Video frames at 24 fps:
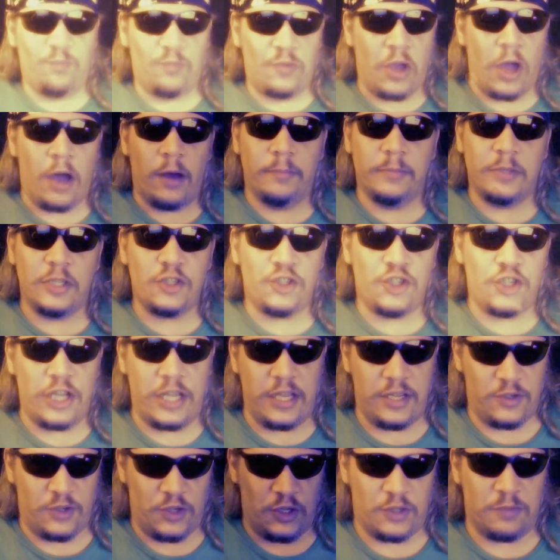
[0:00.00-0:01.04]
come to
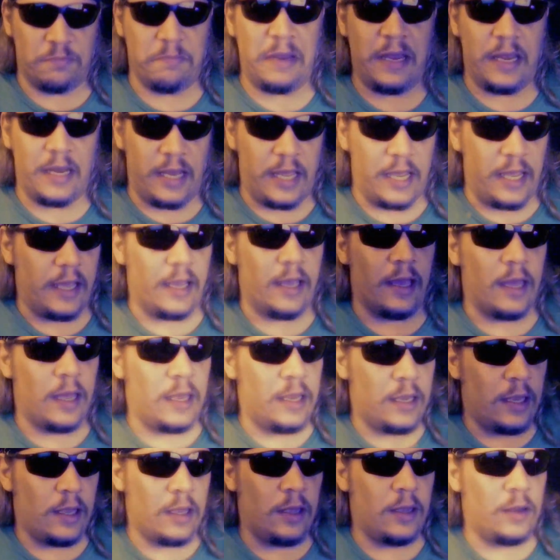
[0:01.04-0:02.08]
Jesus meeting
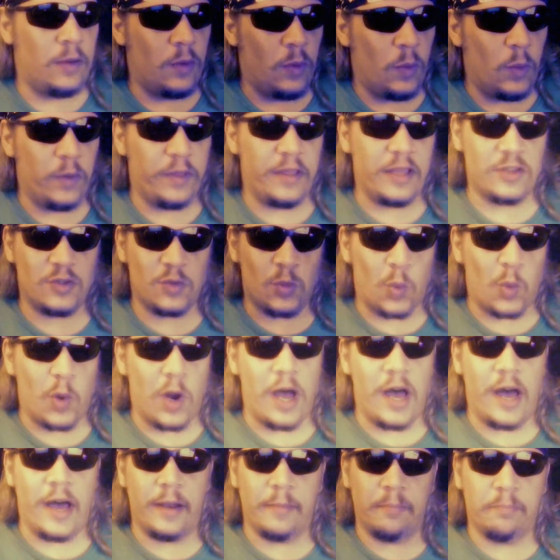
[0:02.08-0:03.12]
with this
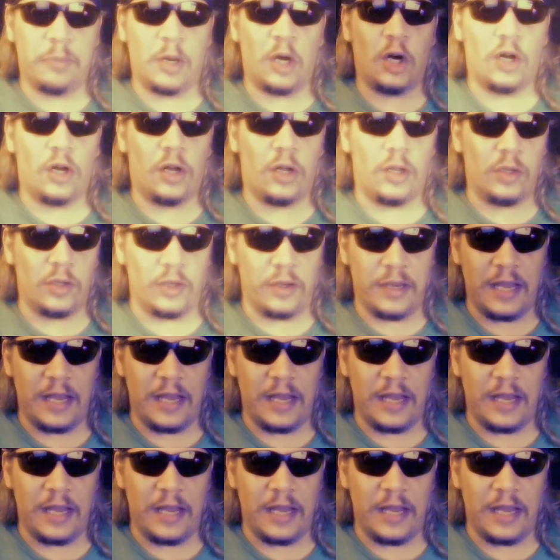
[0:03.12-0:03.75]
Ron Paul